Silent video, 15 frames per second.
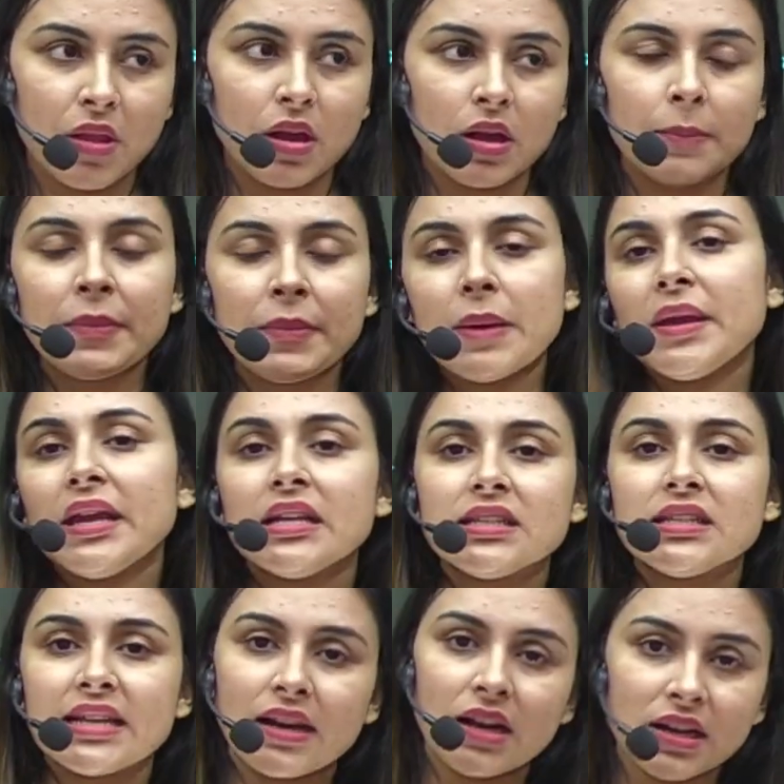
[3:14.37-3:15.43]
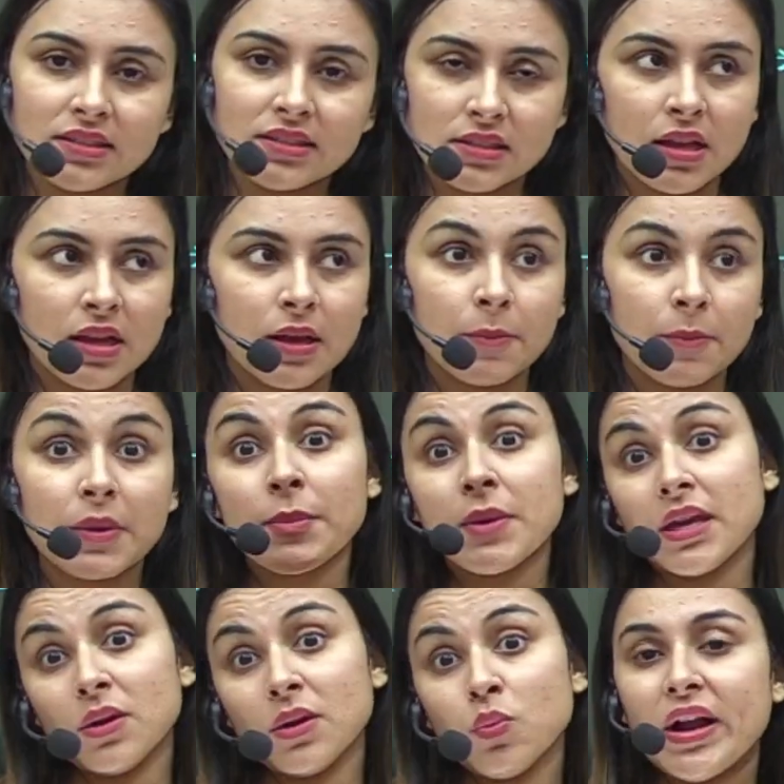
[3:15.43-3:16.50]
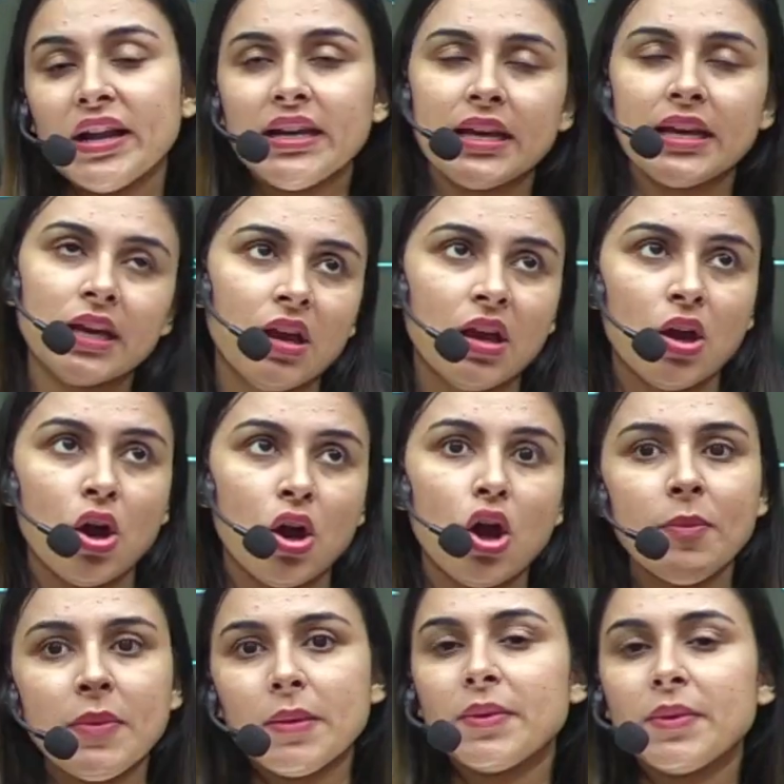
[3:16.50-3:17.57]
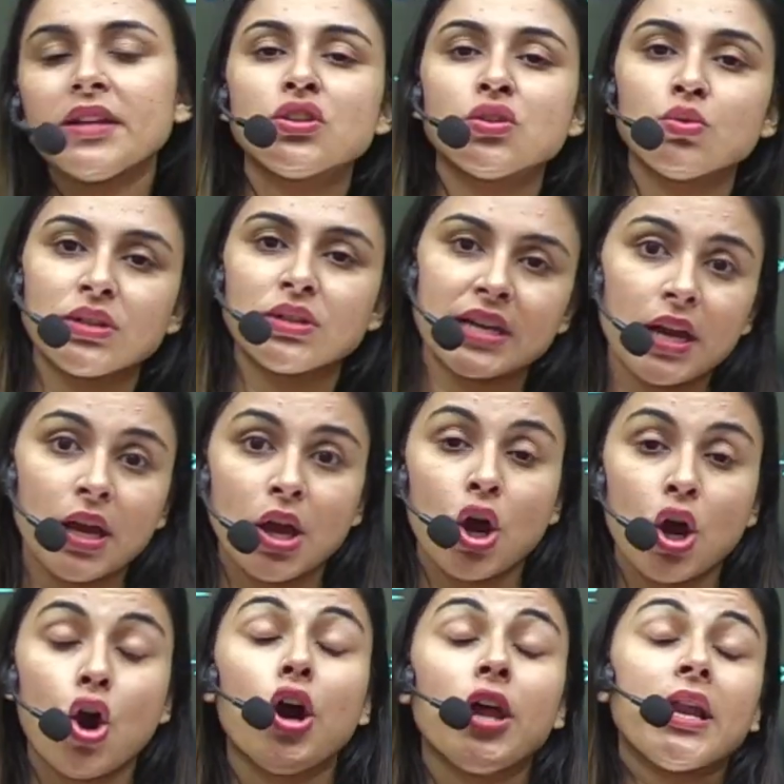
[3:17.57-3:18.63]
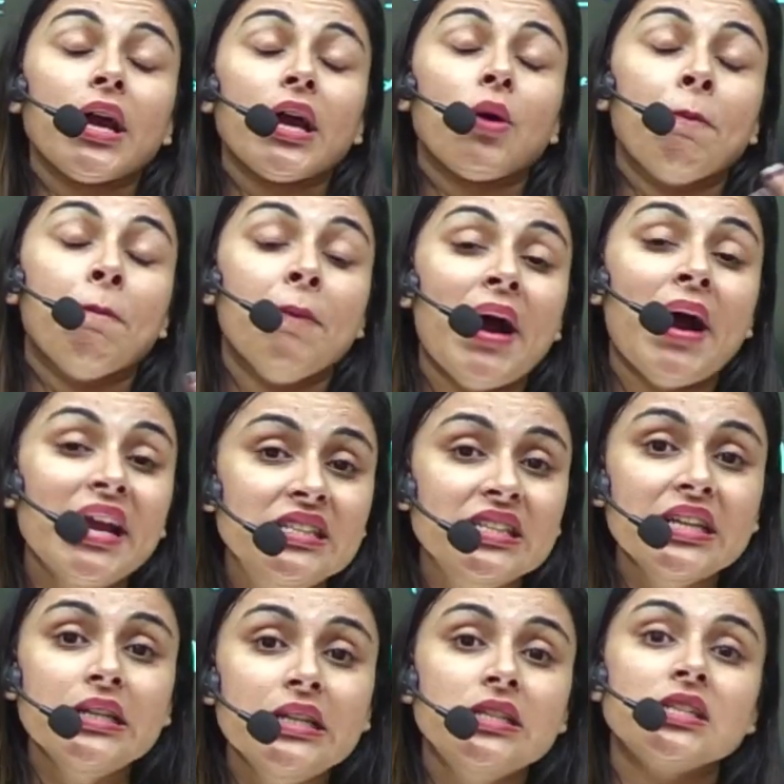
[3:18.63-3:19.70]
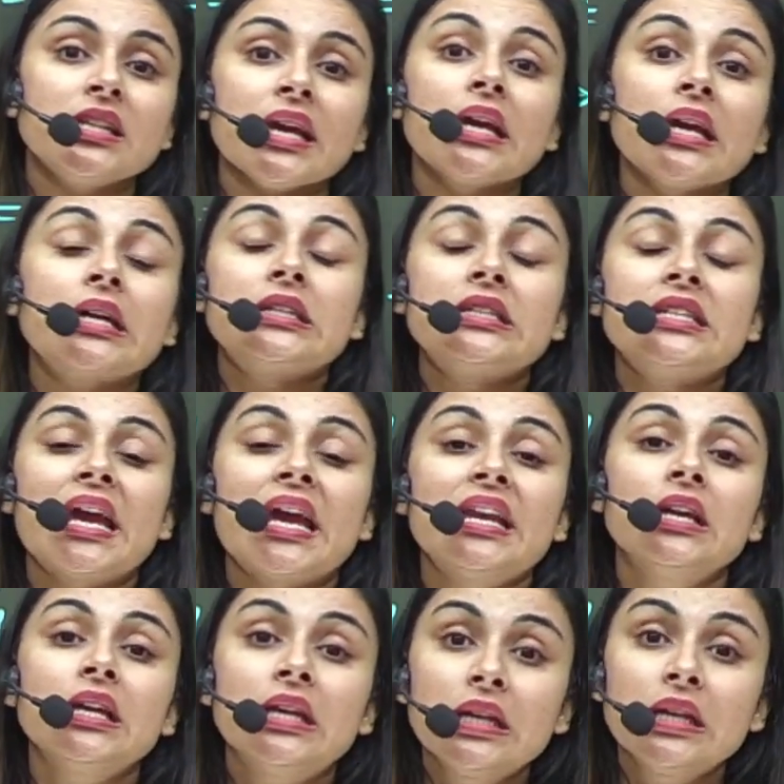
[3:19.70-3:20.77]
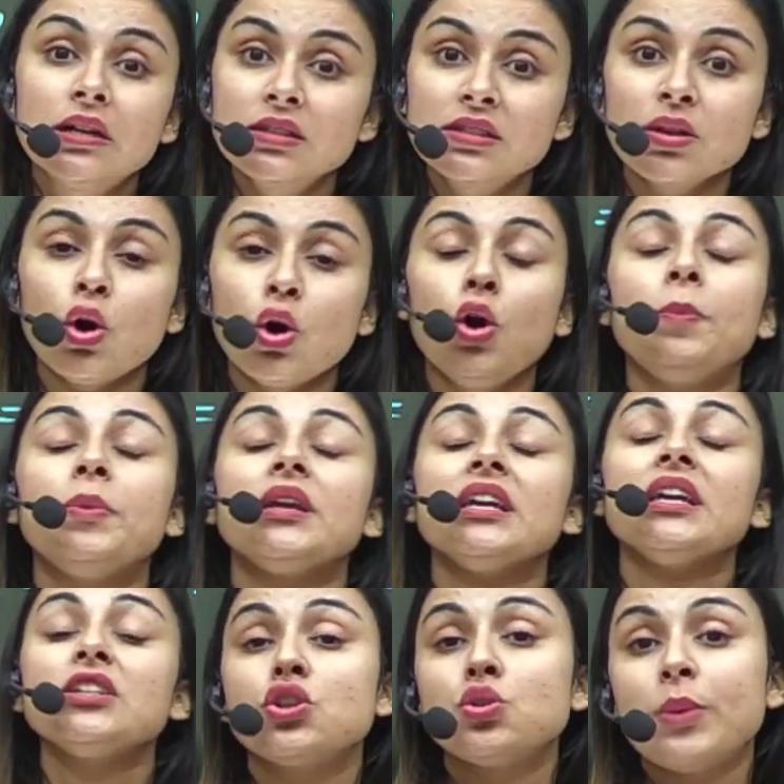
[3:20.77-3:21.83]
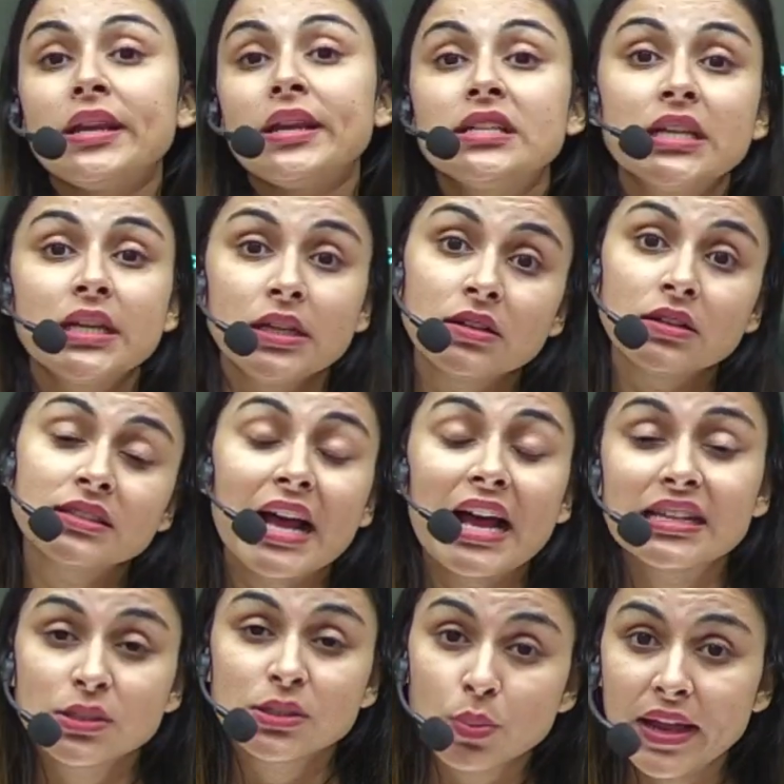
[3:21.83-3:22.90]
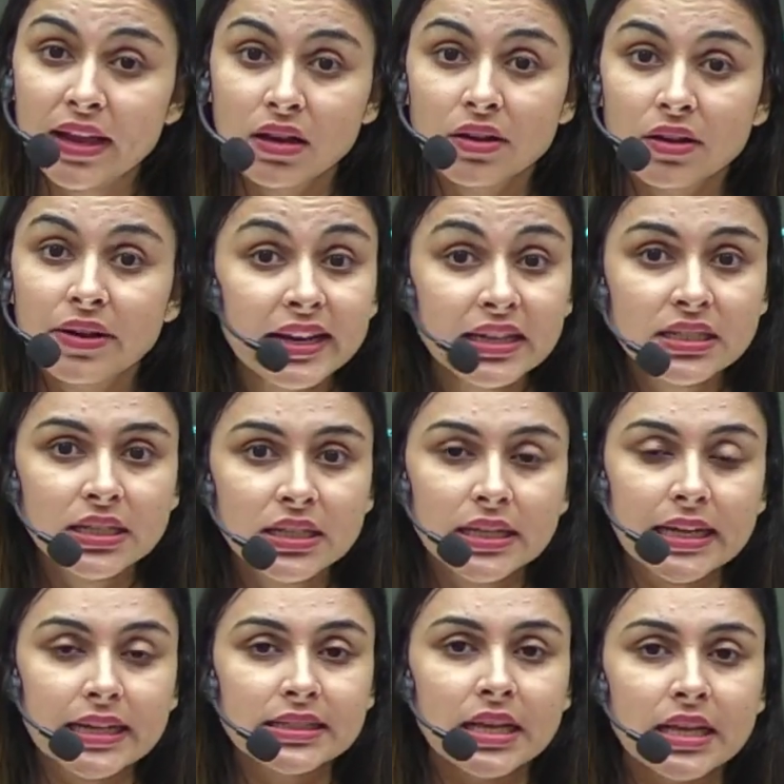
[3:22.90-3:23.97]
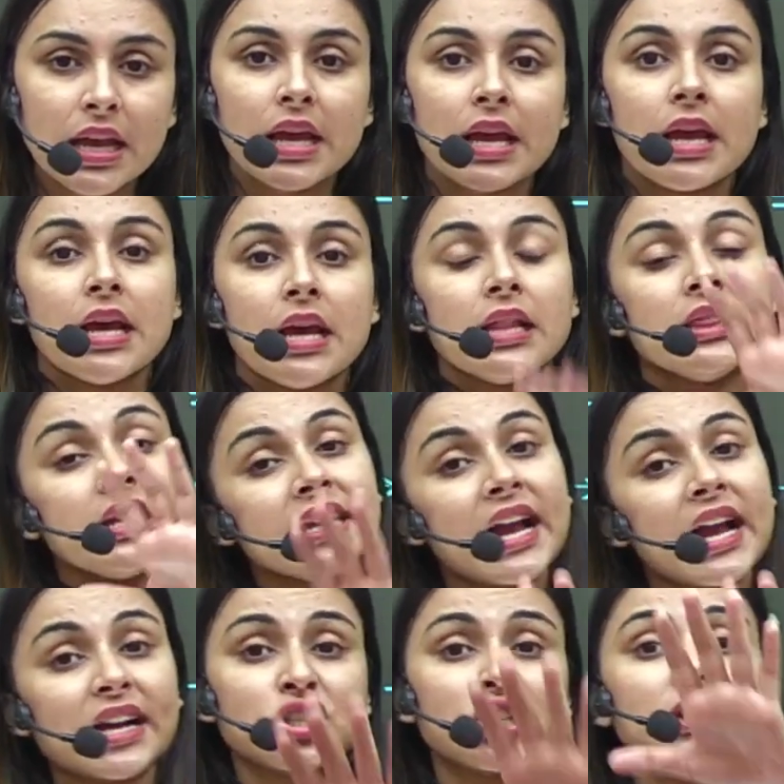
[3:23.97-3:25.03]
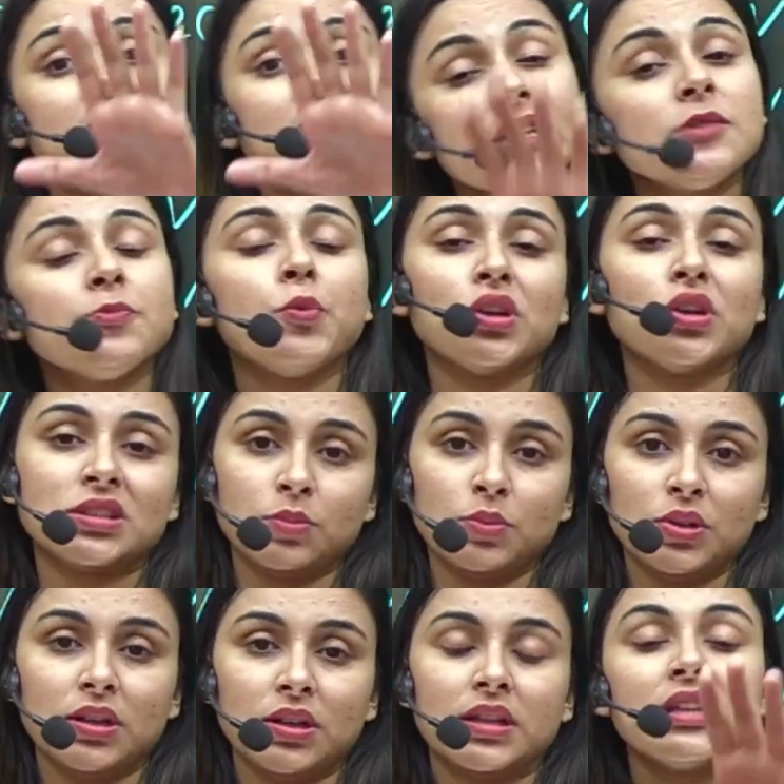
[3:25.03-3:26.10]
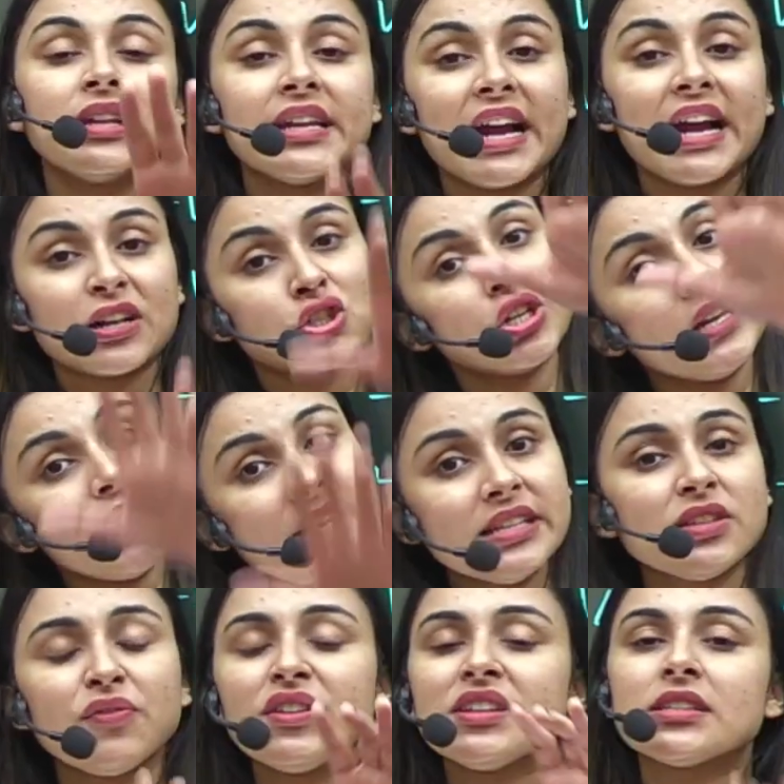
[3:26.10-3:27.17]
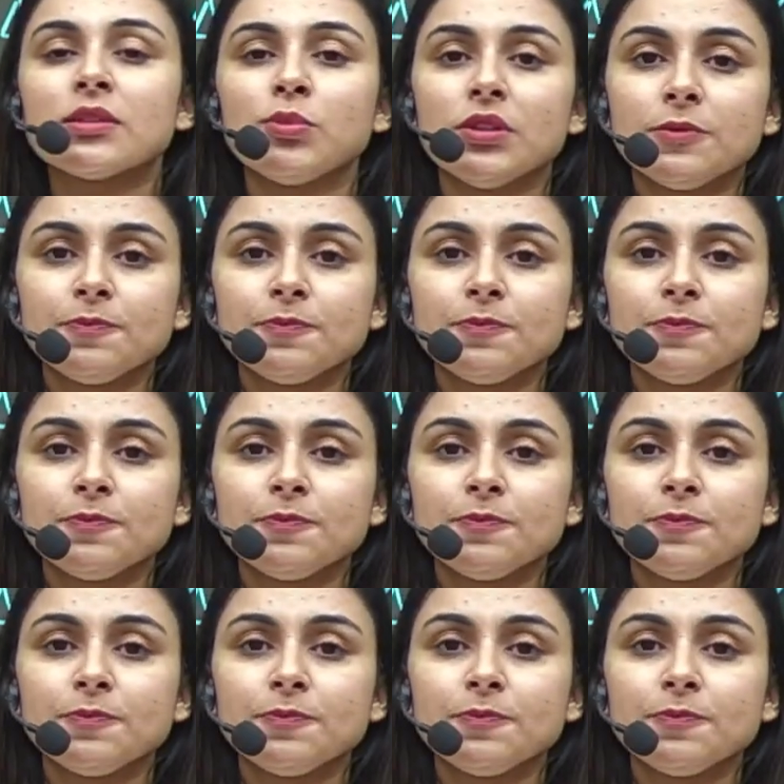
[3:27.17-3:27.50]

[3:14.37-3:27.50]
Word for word: maybe in ten hours, maybe in one day, or maybe in two days, or might it take ten years or be it twenty years as well, right? Yes. The reaction is possible. The reaction is feasible.